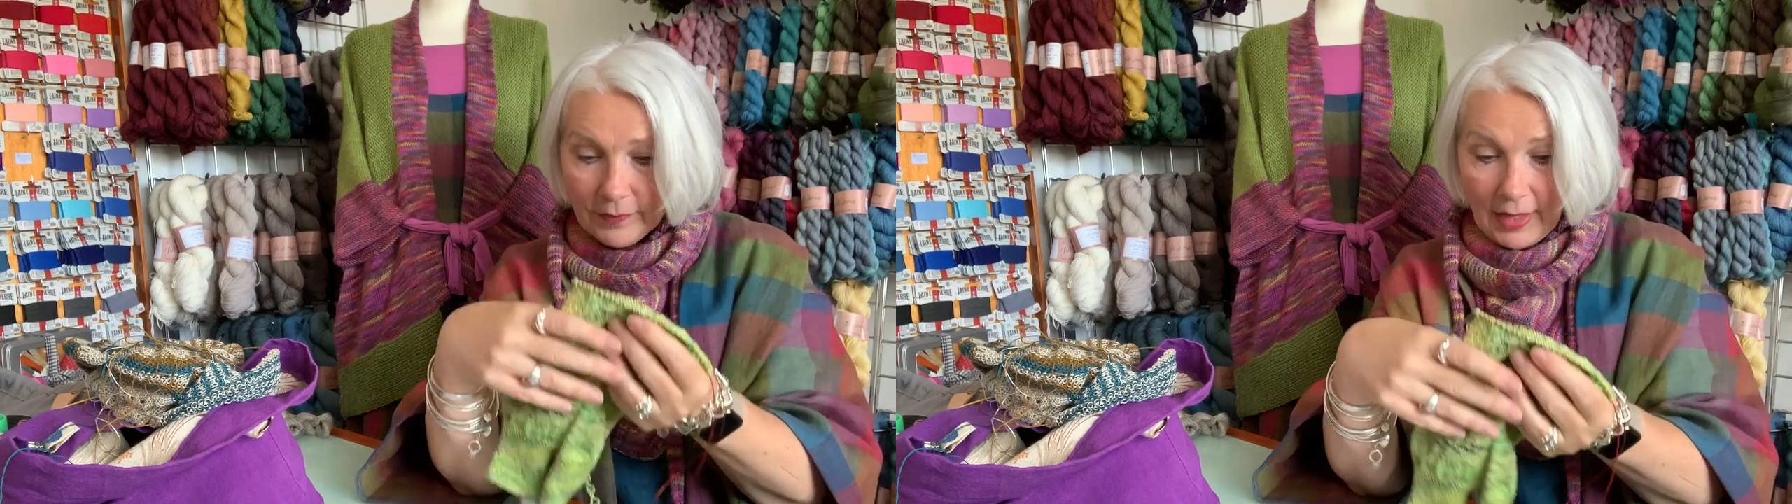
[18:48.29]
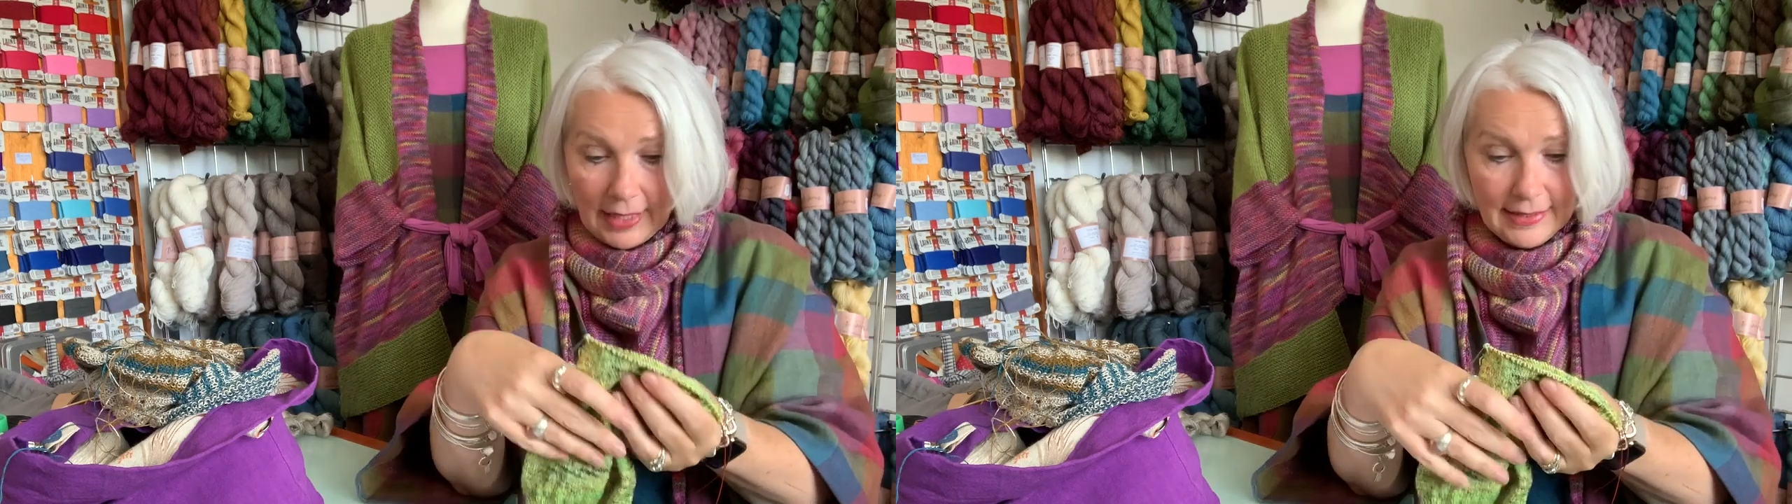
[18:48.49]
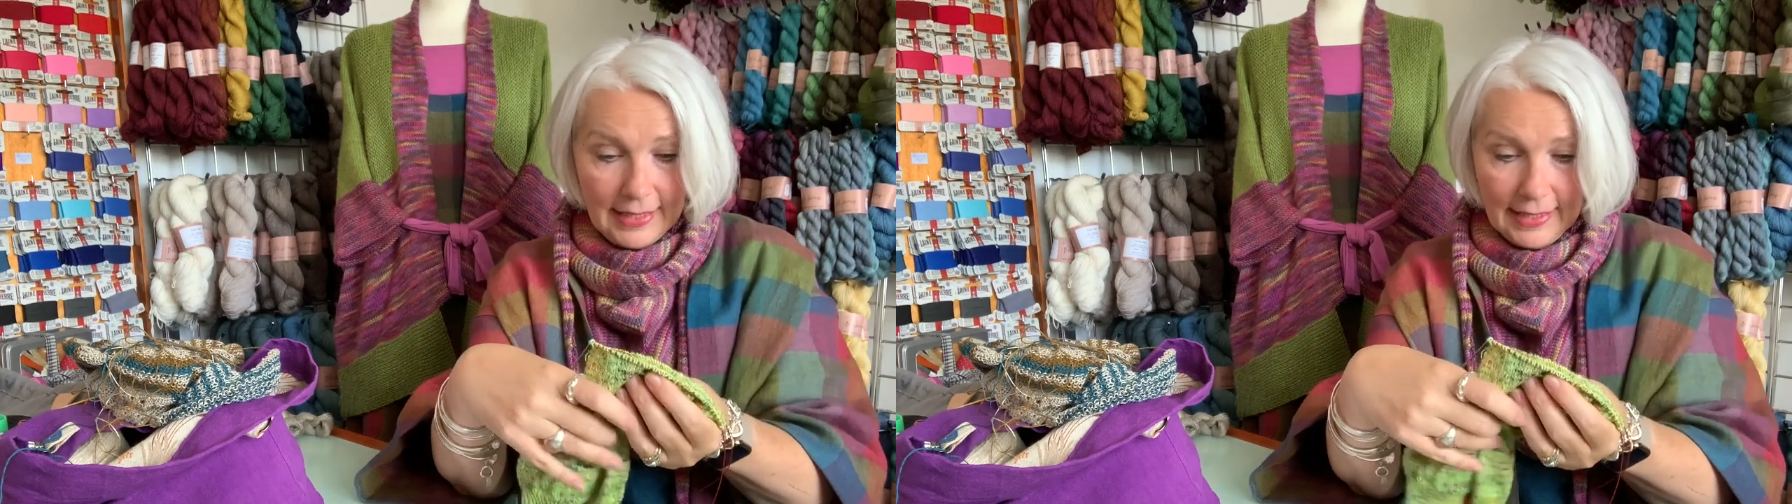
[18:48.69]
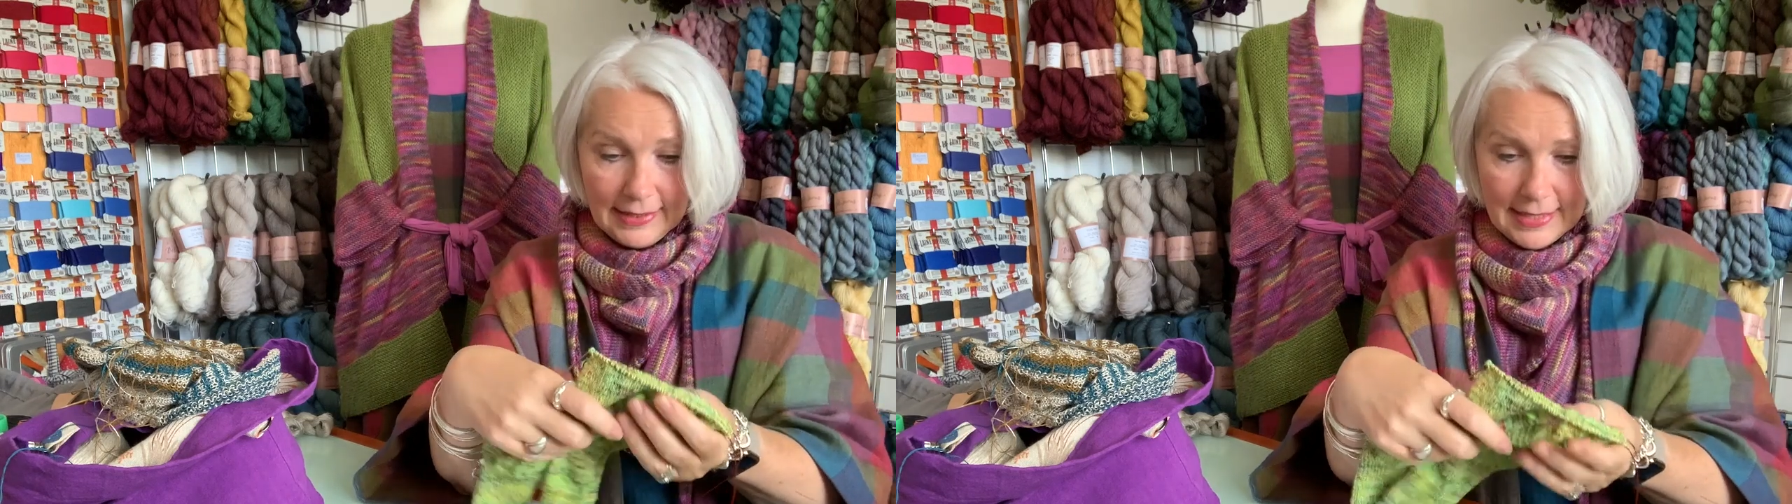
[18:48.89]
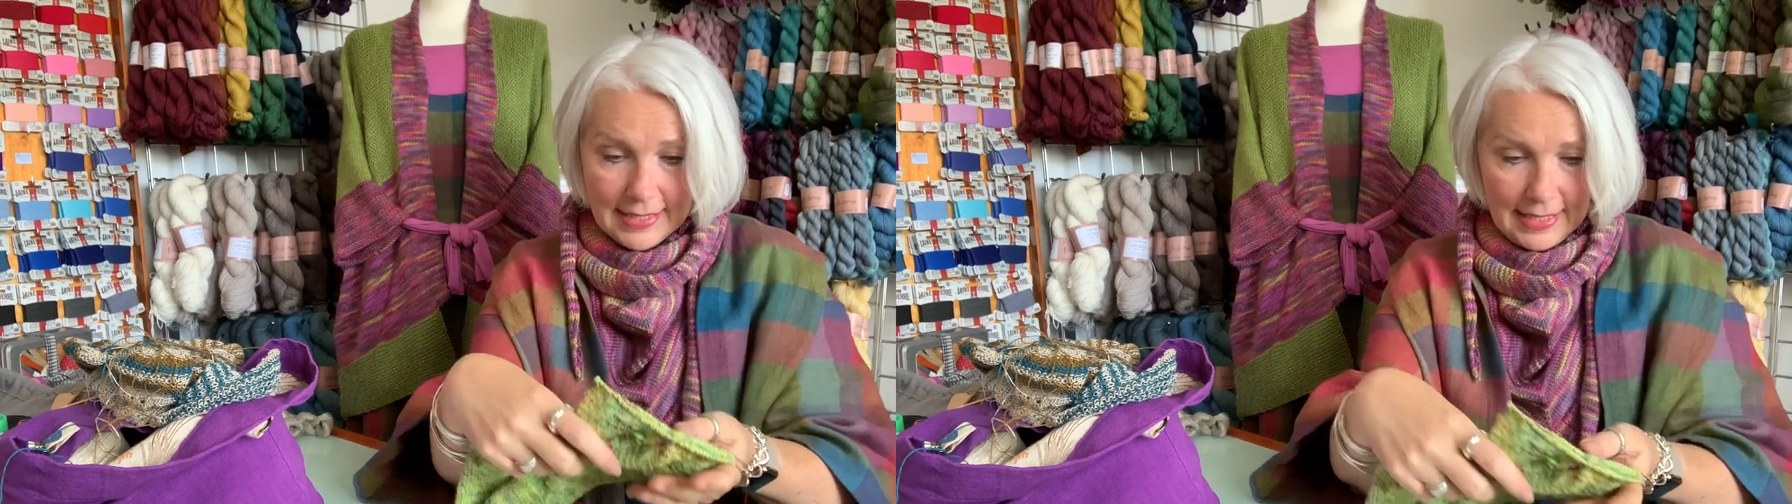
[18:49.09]
I think
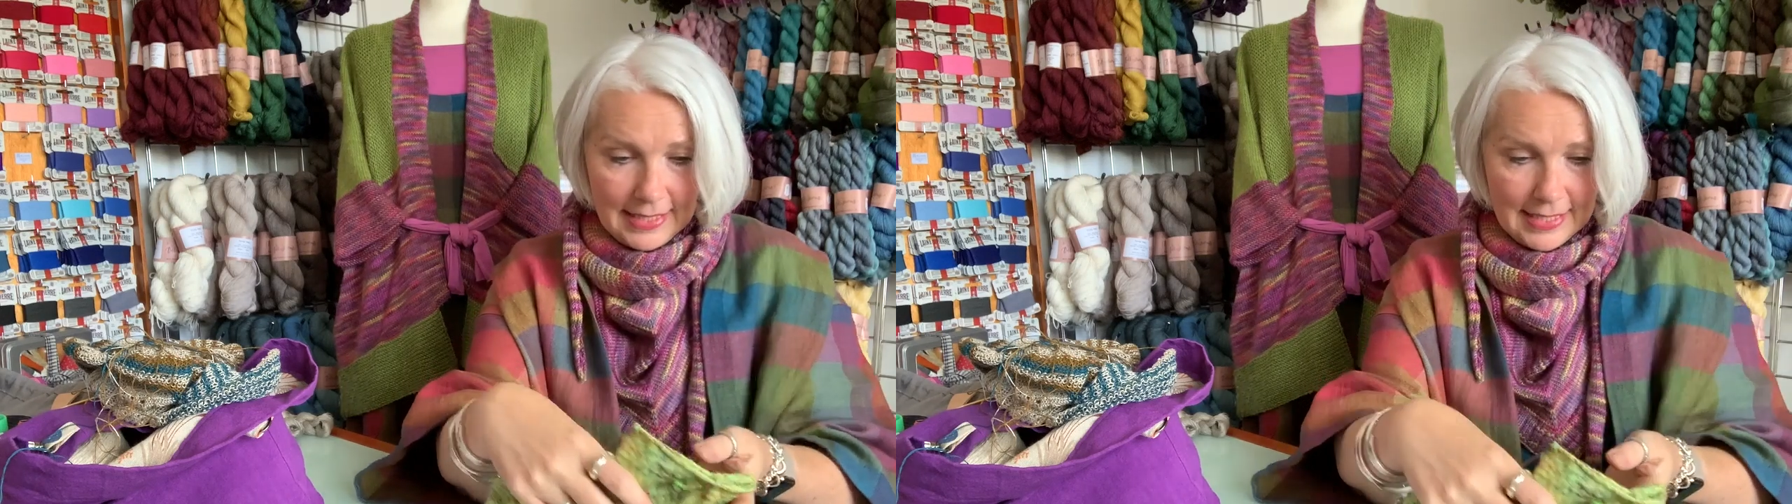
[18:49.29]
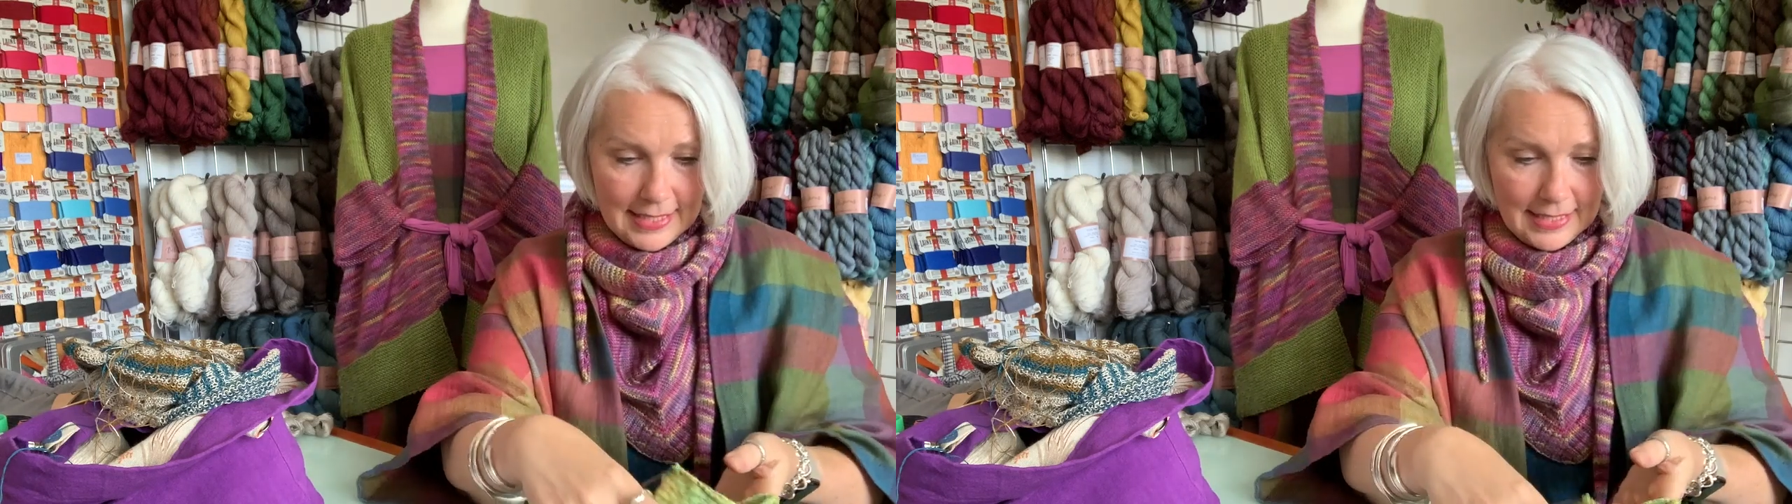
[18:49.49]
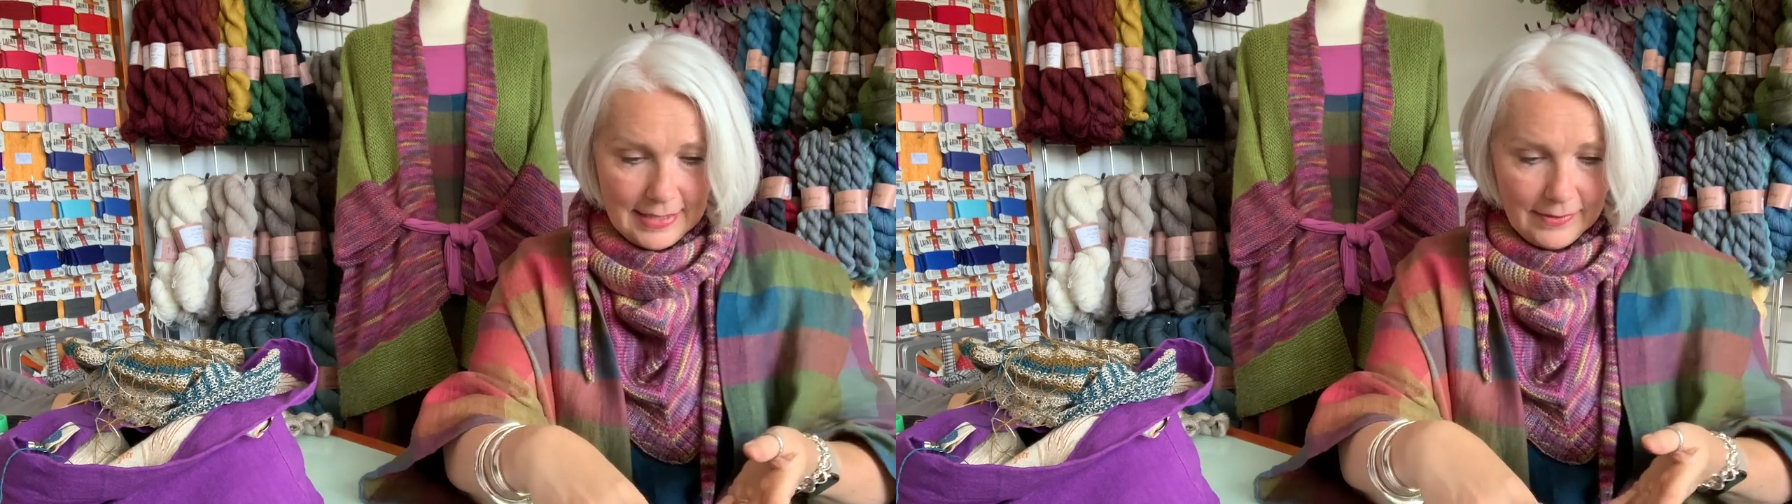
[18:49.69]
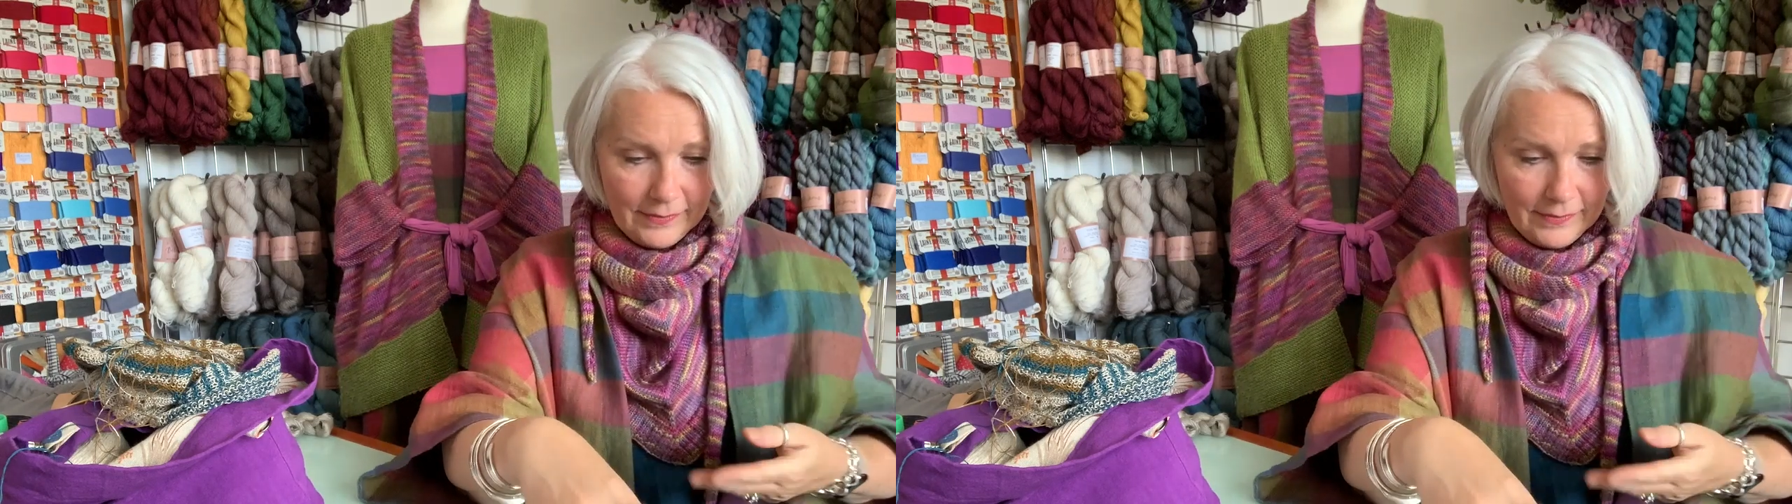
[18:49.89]
this is,